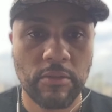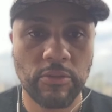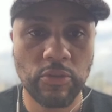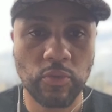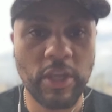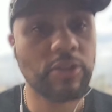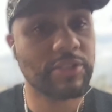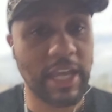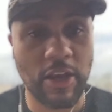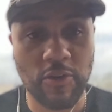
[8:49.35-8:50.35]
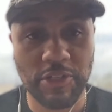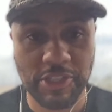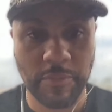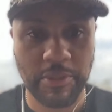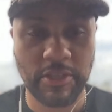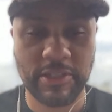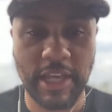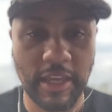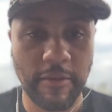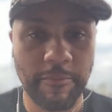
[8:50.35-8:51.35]
You will take ownership of your
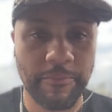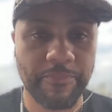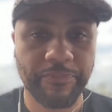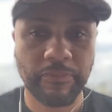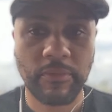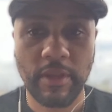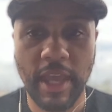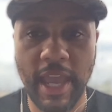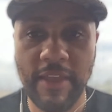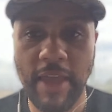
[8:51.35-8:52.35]
team, and,